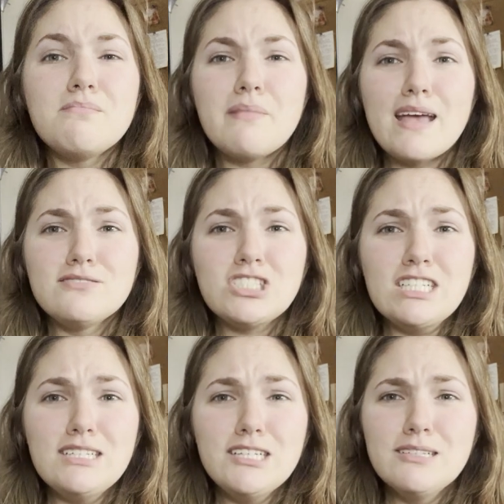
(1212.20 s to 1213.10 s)

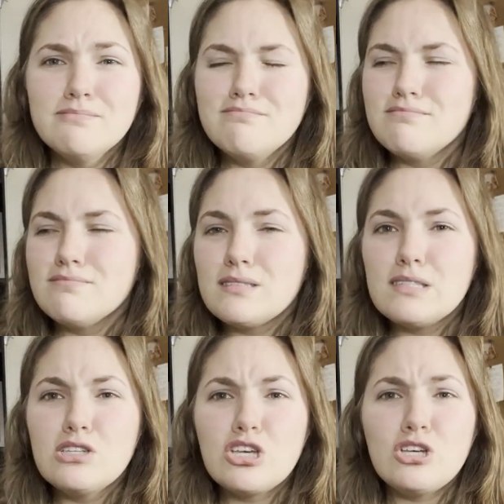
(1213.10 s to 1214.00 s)
Micciche,
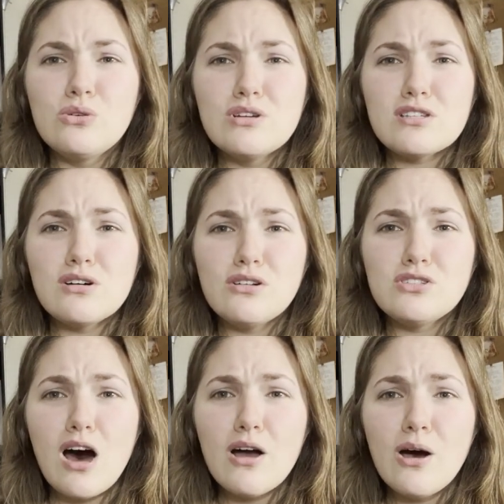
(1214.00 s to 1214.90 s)
the cutest little
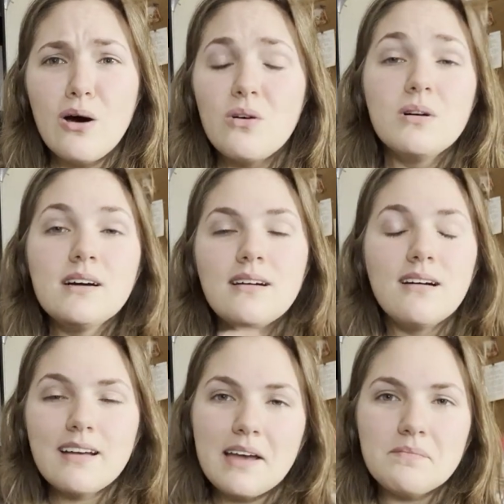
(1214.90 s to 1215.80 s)
doggo.
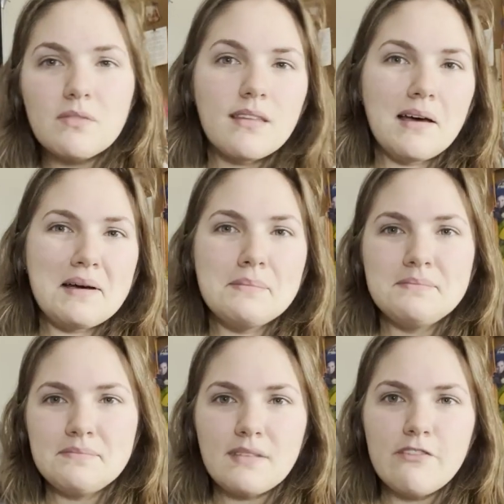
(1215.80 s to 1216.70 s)
Okay,
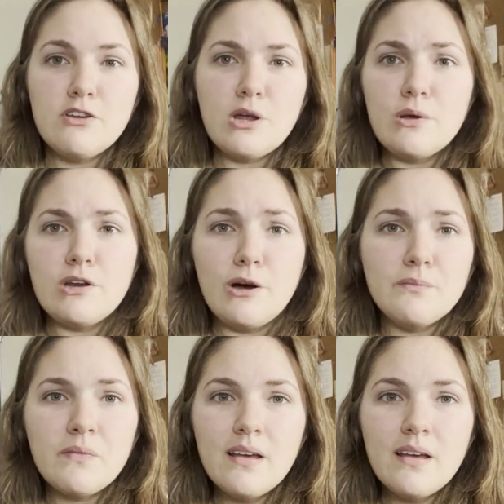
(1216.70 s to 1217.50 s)
if you know, you know.